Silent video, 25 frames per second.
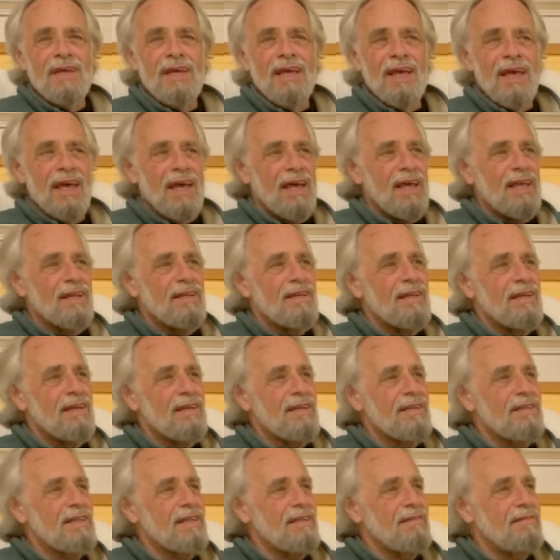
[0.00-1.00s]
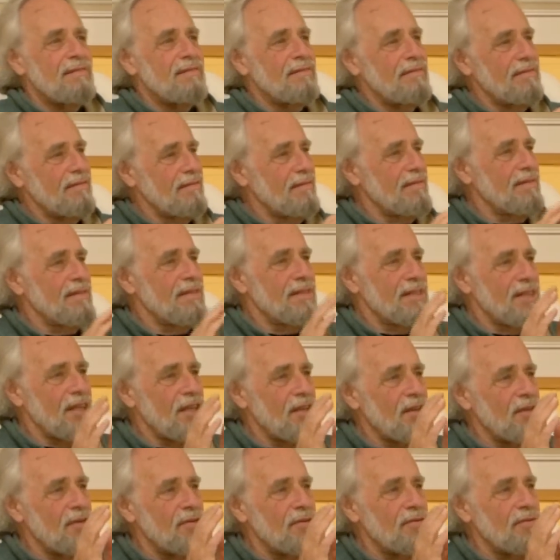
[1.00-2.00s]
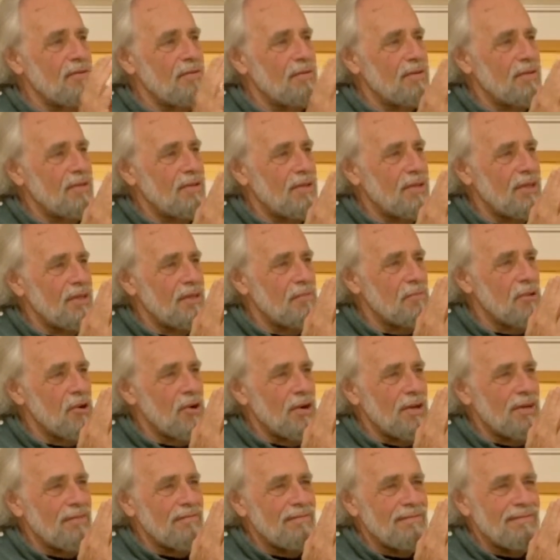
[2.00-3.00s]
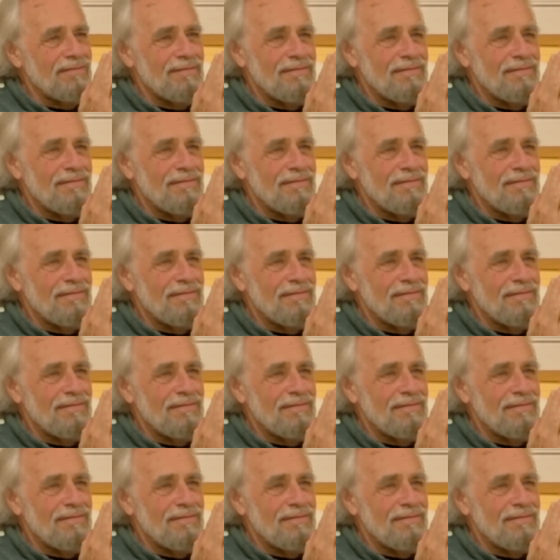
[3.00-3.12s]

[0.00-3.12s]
And see you in the morning.